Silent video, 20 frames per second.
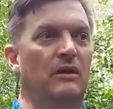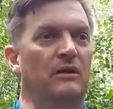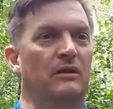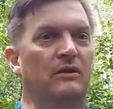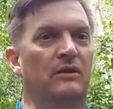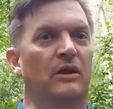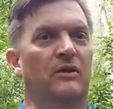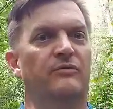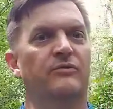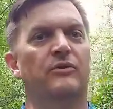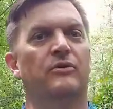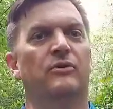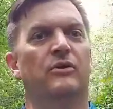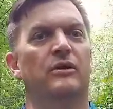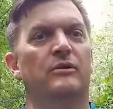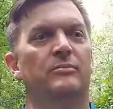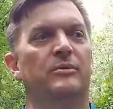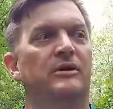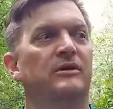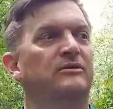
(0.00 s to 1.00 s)
love your
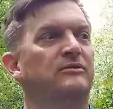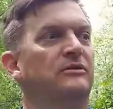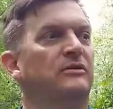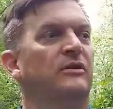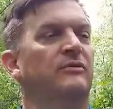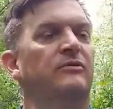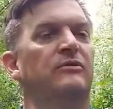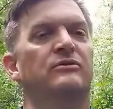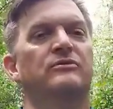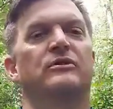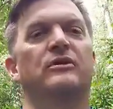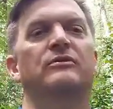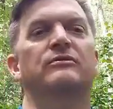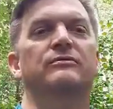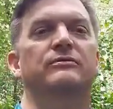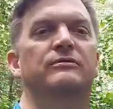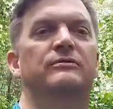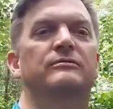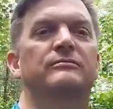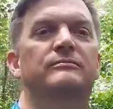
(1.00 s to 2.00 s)
enemy as you love yourself,
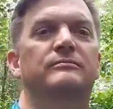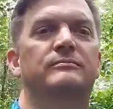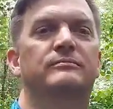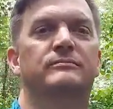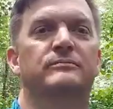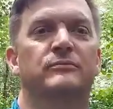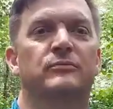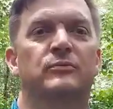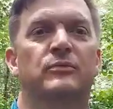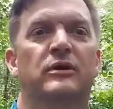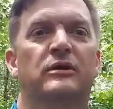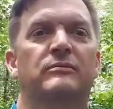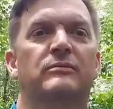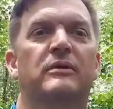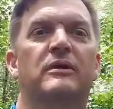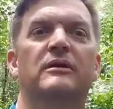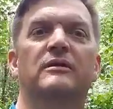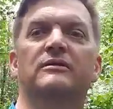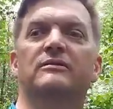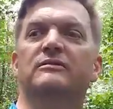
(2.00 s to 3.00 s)
right?
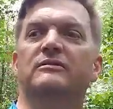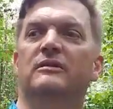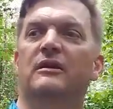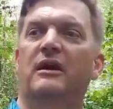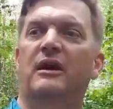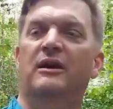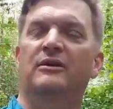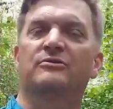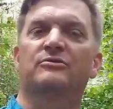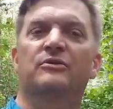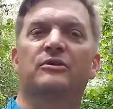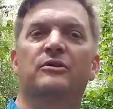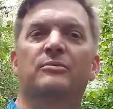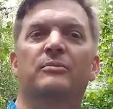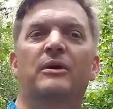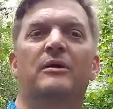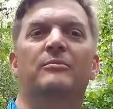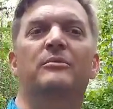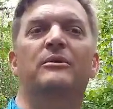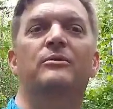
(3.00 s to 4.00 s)
His extra
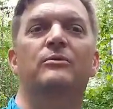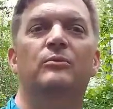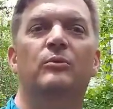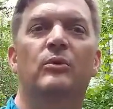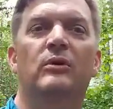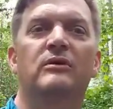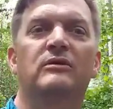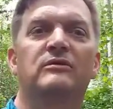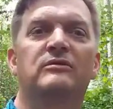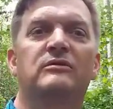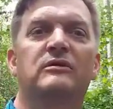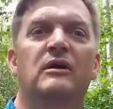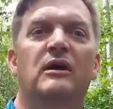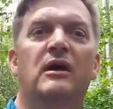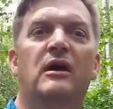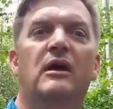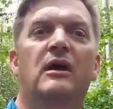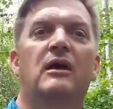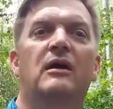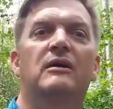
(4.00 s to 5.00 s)
commandment was
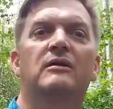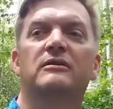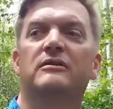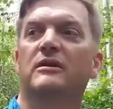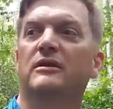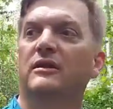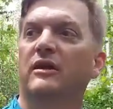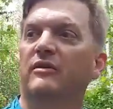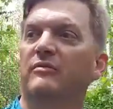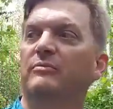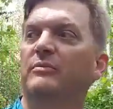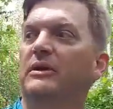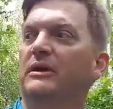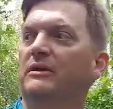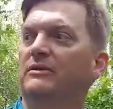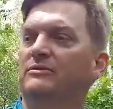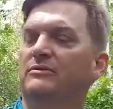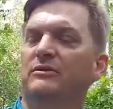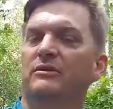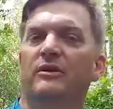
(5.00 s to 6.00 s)
to love me
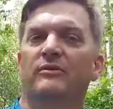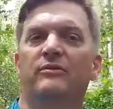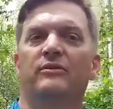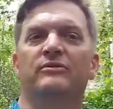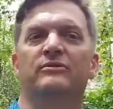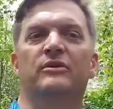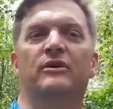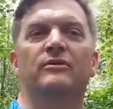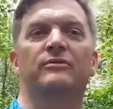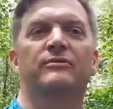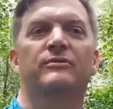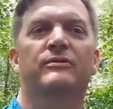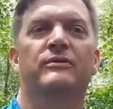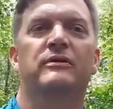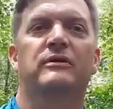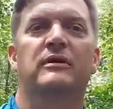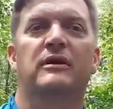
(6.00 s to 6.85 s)
as you love yourself.